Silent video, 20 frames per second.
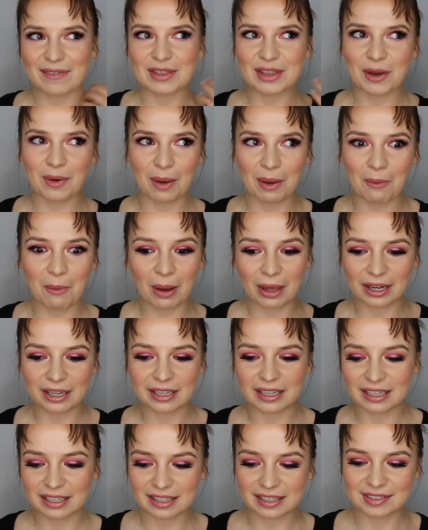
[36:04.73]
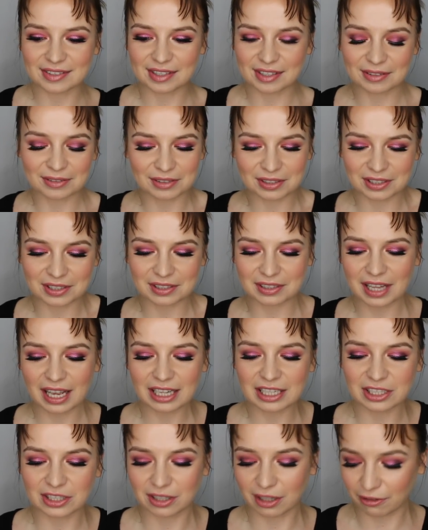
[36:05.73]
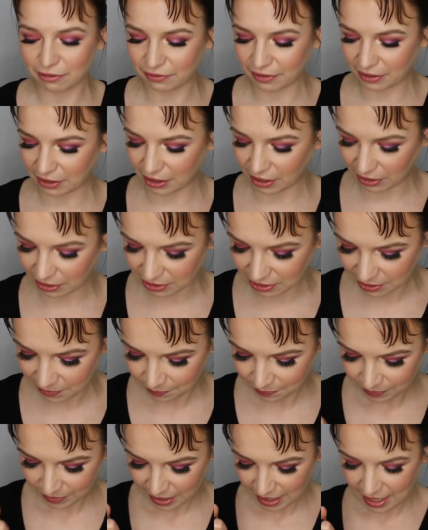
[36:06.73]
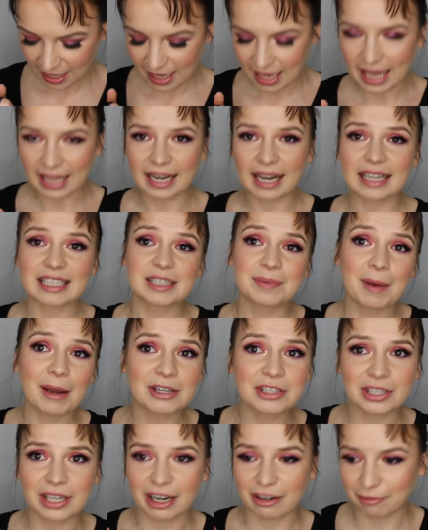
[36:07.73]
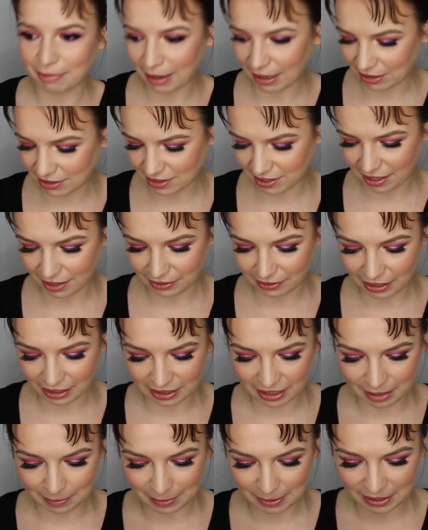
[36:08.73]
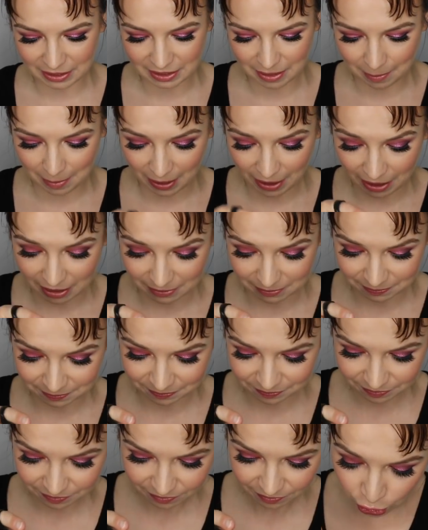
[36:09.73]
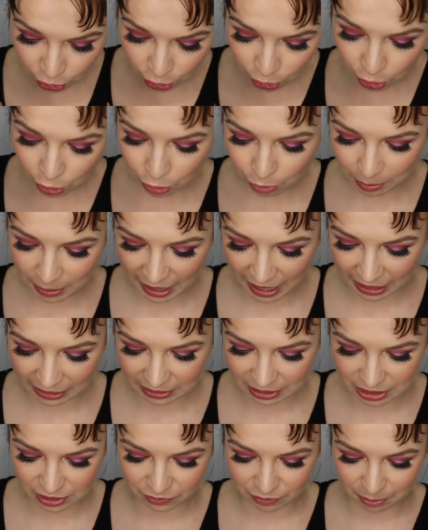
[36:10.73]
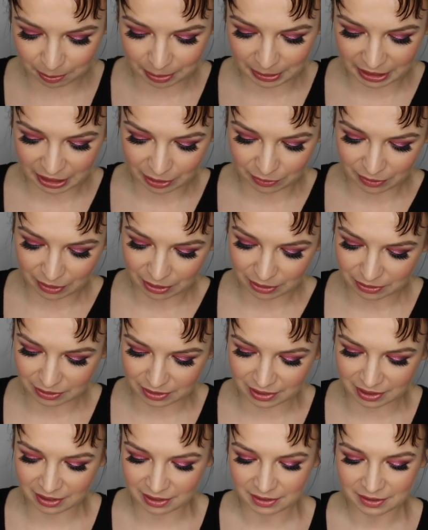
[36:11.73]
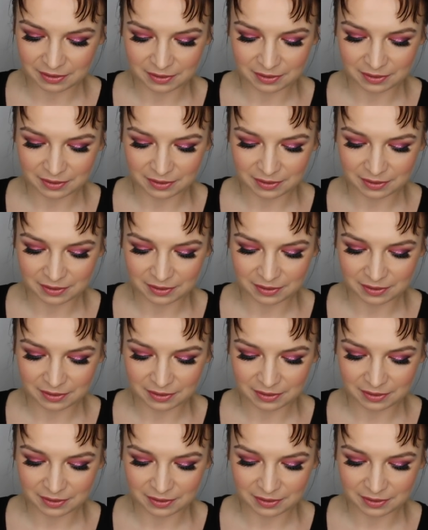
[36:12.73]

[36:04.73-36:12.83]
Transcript: Even though I wanted it because it was, I just love fun colors. And I especially have palettes that are like that because I bought two palettes from Pinky Rose.